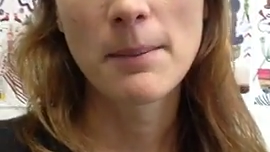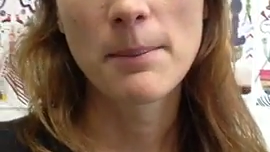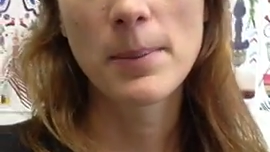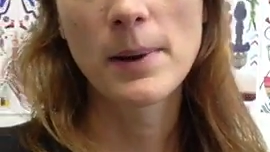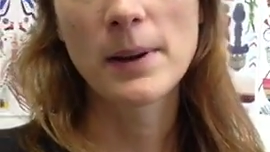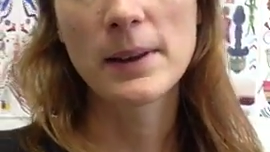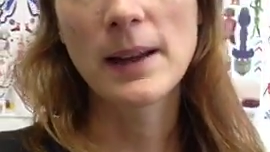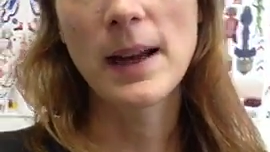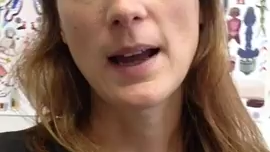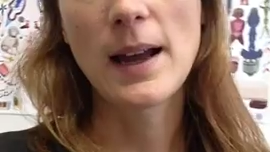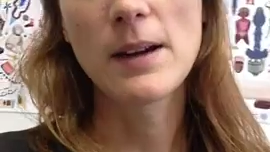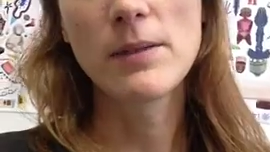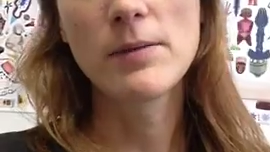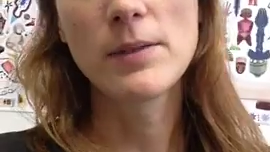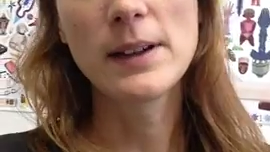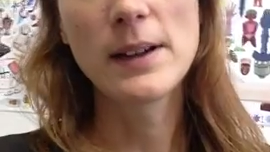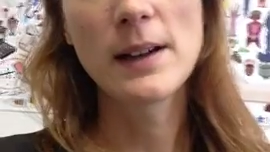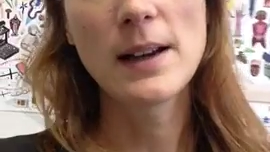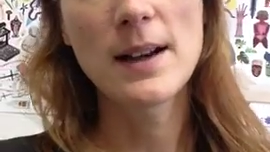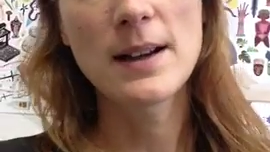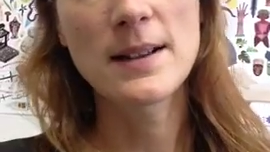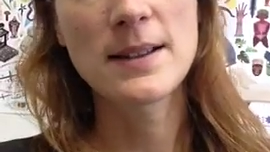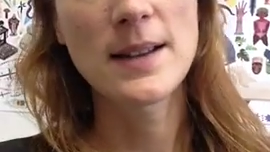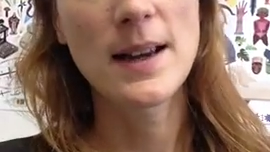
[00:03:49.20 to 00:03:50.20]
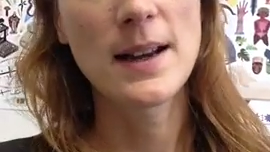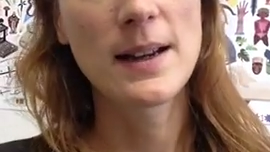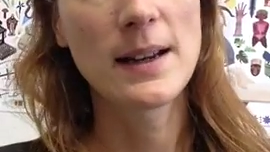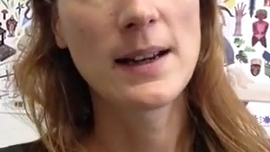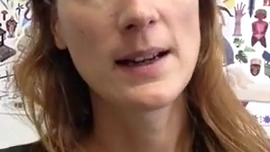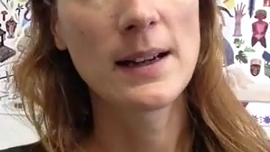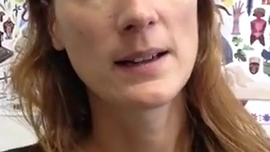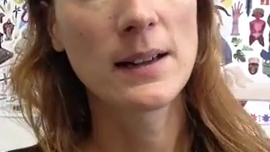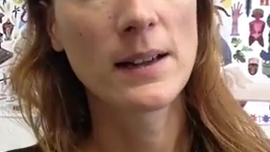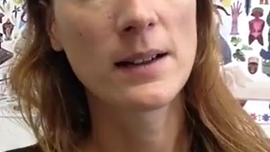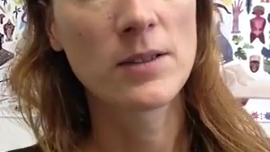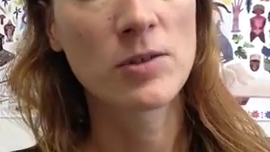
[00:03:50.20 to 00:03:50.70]
But I really like
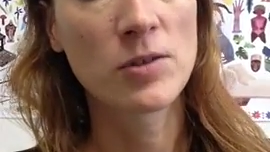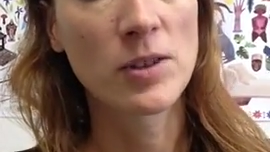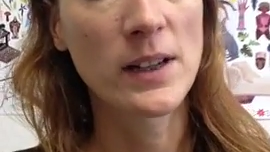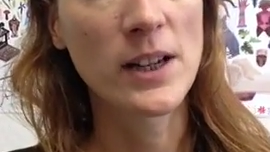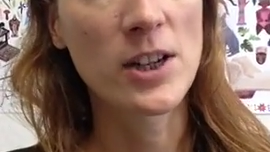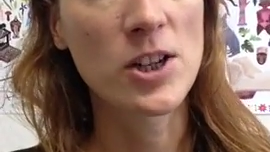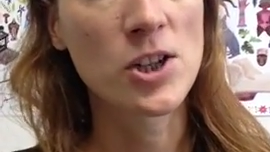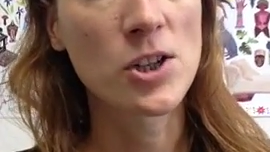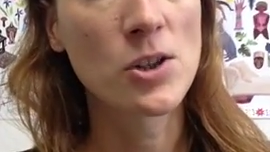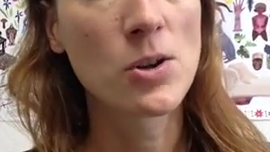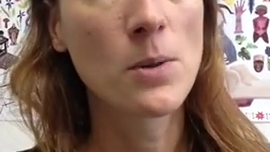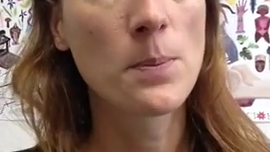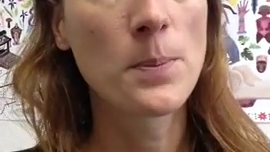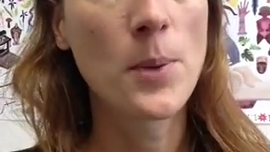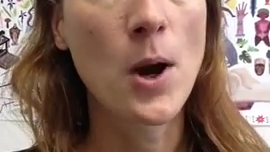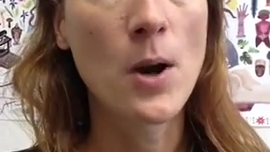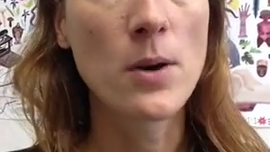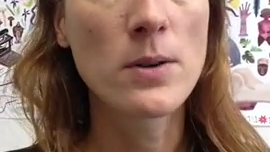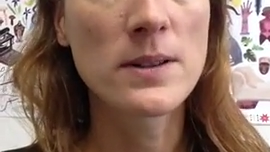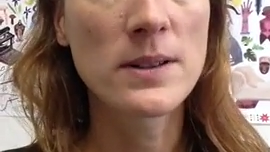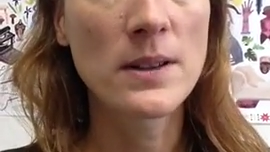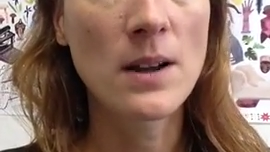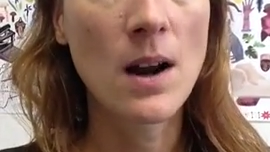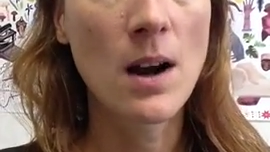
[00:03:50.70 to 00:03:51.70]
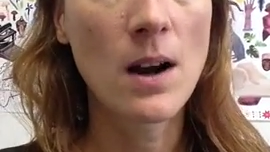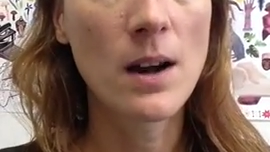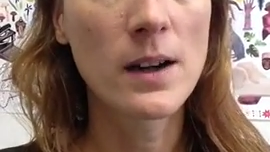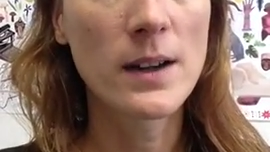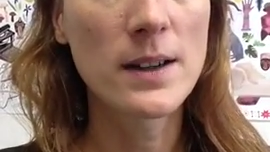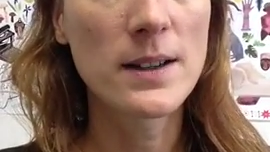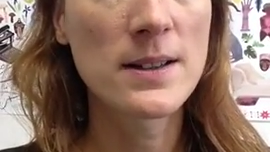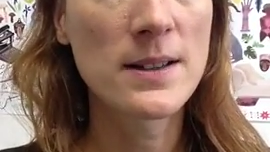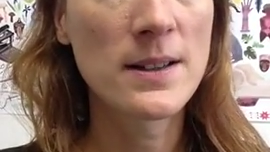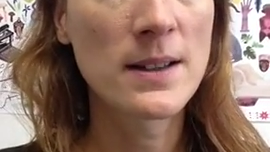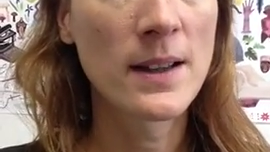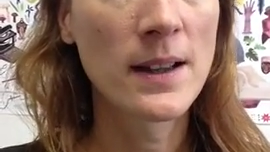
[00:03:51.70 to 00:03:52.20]
sending the traditional
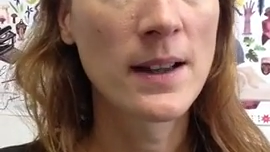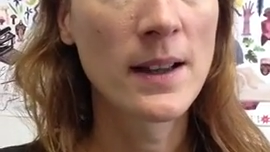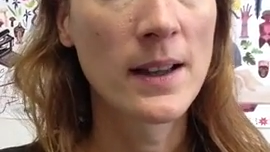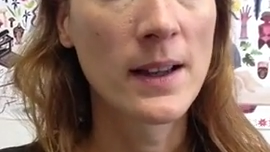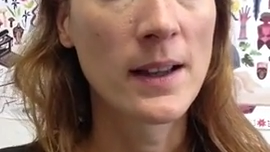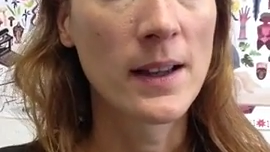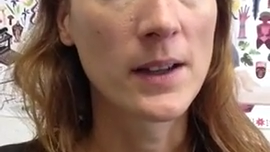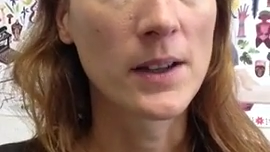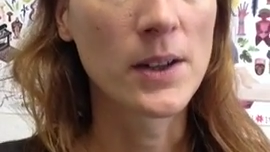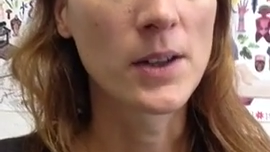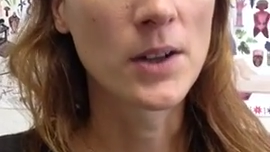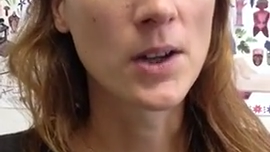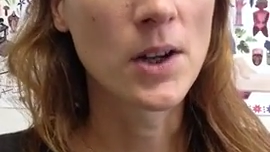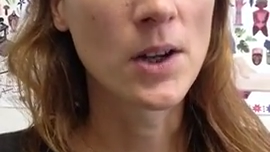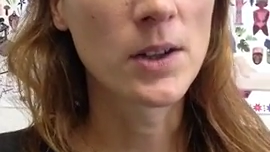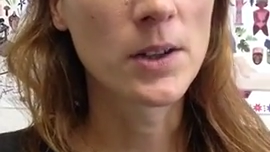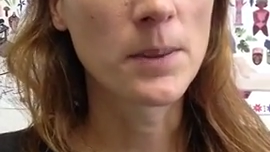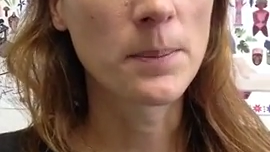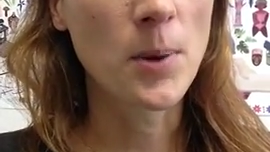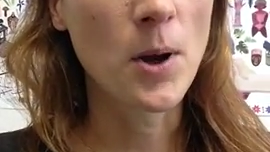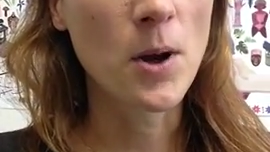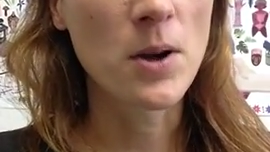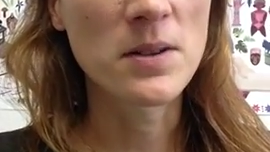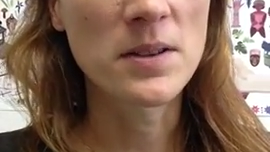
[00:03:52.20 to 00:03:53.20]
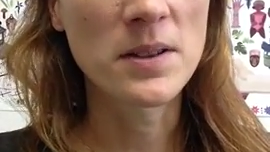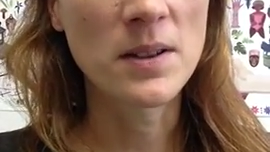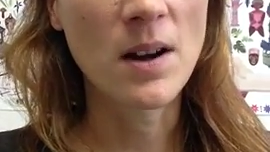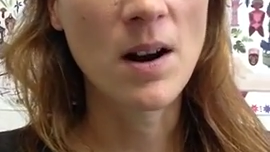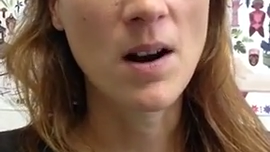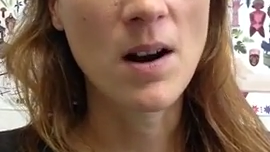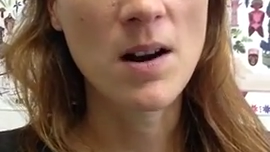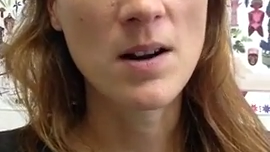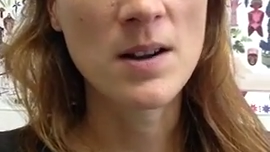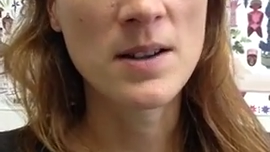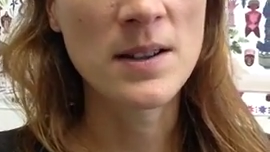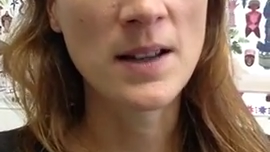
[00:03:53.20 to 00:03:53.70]
postcards, the
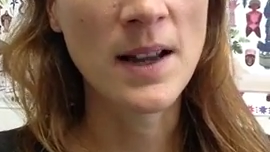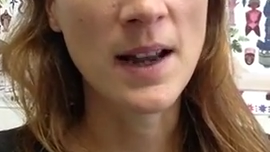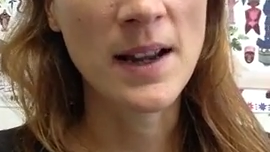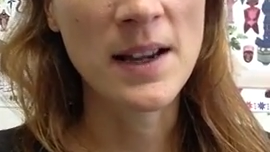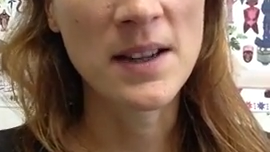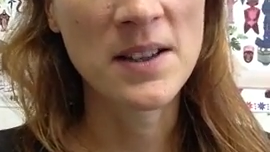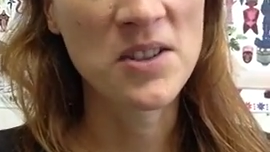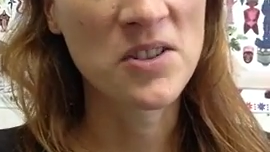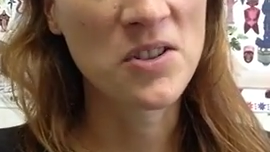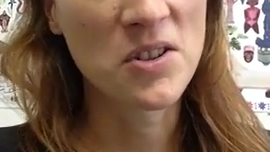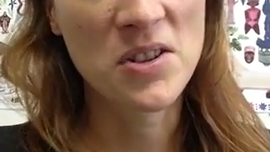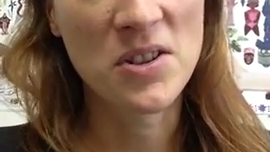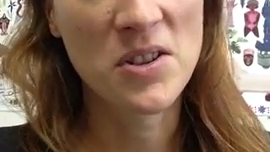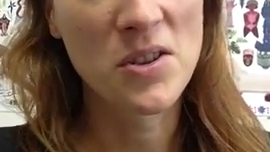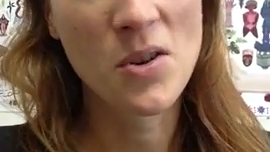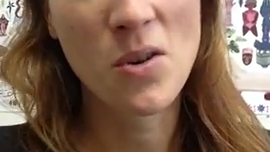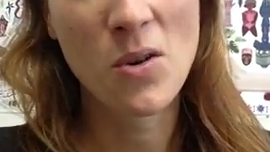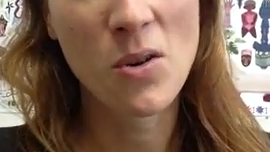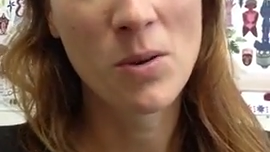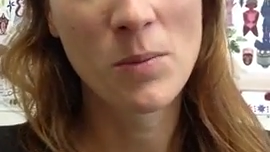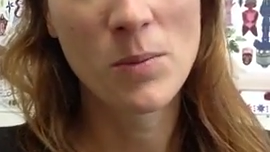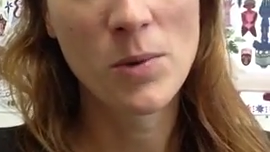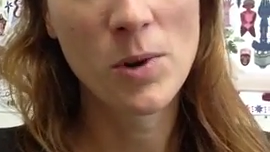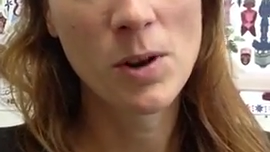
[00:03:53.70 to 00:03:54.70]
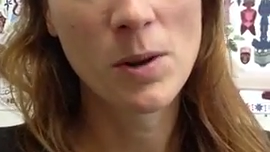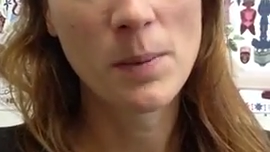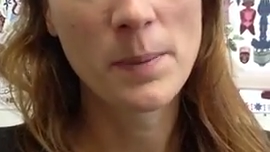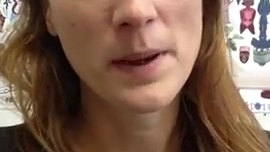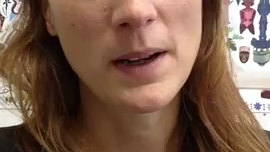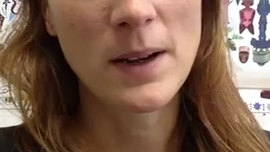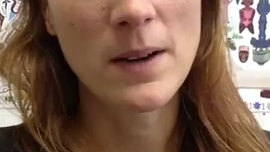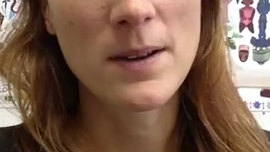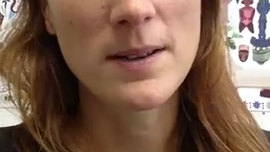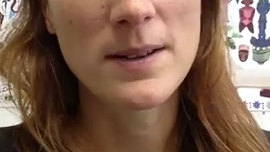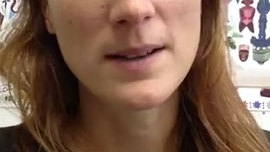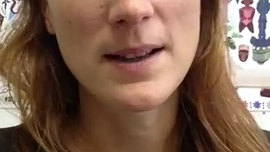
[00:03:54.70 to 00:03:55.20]
postcards that is just normal
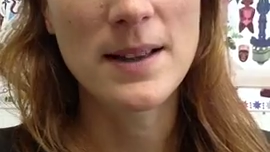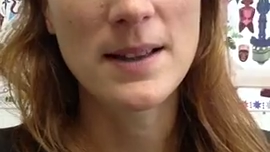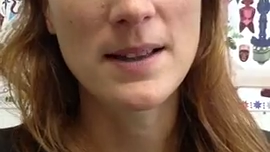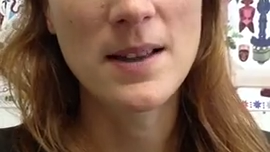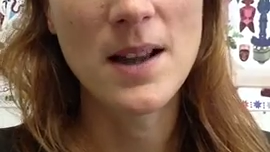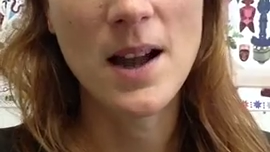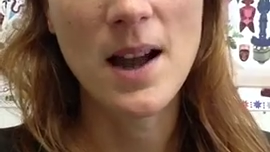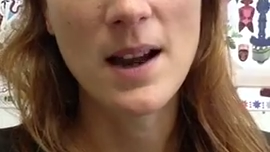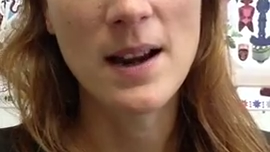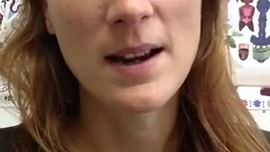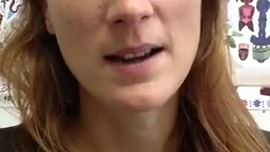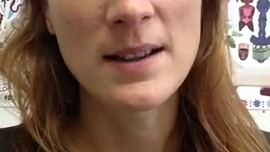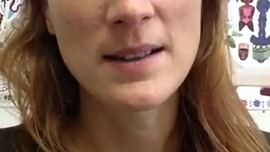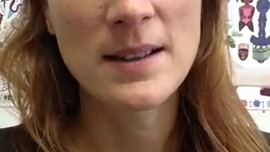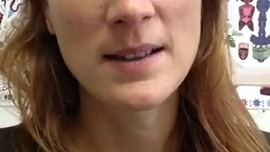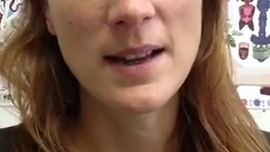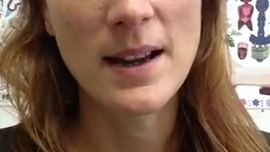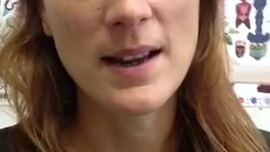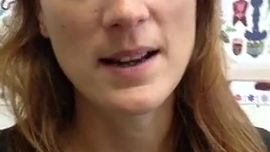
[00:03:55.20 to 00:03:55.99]
because it's nice.